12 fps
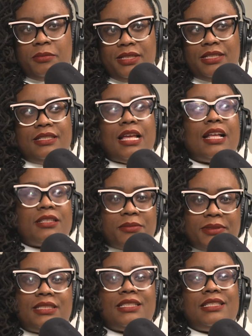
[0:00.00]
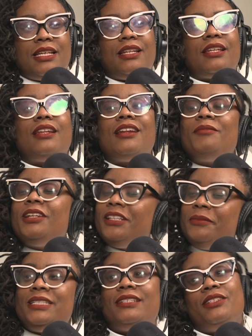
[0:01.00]
because gossip is a sin. And I'm like,
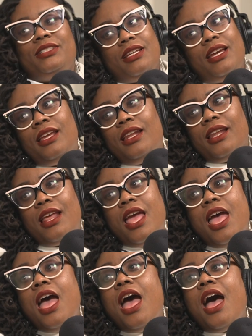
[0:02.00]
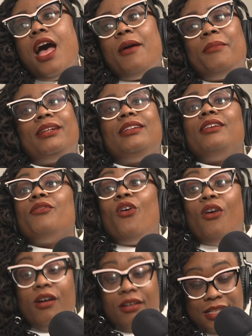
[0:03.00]
let me tell you something. I'm about to give
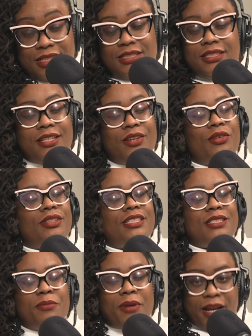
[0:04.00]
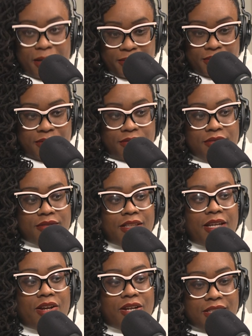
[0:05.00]
all this tea on these Bible
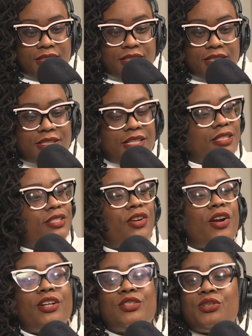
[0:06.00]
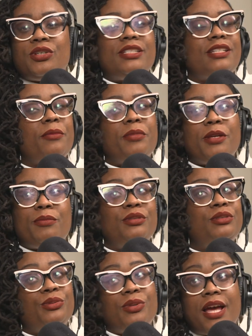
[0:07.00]
characters because there are stories that people
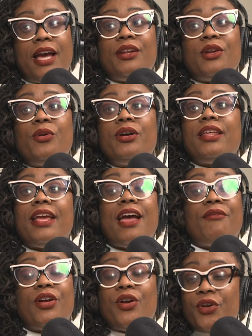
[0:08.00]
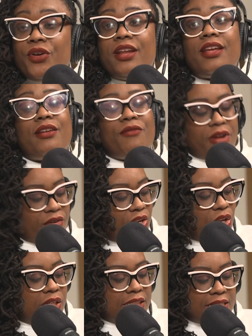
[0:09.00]
do not know or they haven't heard it in a very
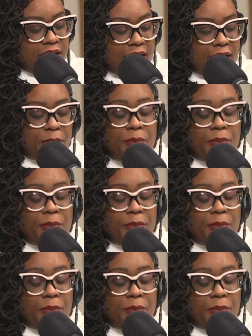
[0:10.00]
long time.